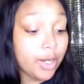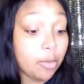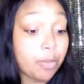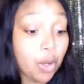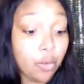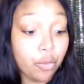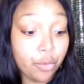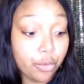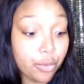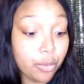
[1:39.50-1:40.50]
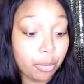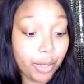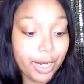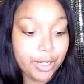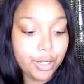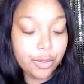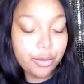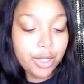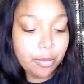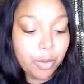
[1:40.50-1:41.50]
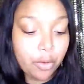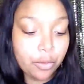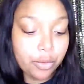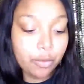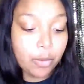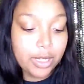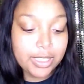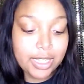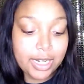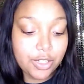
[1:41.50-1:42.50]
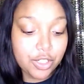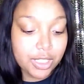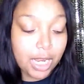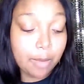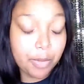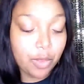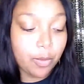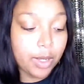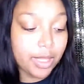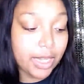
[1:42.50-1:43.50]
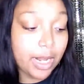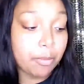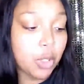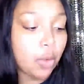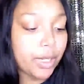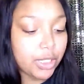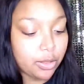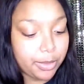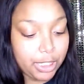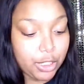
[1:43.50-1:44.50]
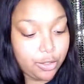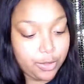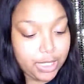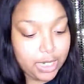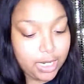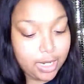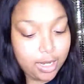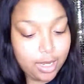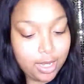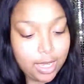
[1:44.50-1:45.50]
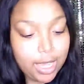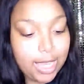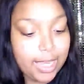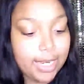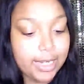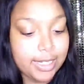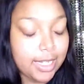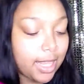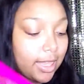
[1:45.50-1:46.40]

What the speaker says: They're both brand new. They're both ones that I just got, but the one that I'm going to be using is